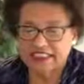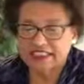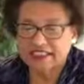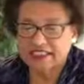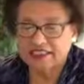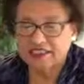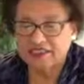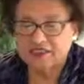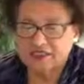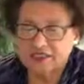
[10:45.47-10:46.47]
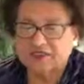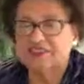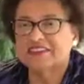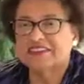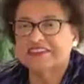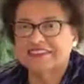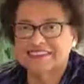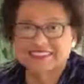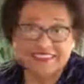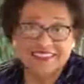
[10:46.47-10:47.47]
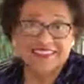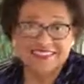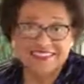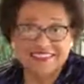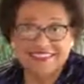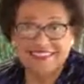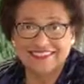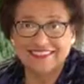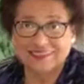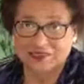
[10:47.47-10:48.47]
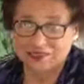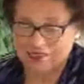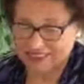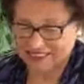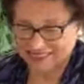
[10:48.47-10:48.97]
it ourselves. All right? You join me.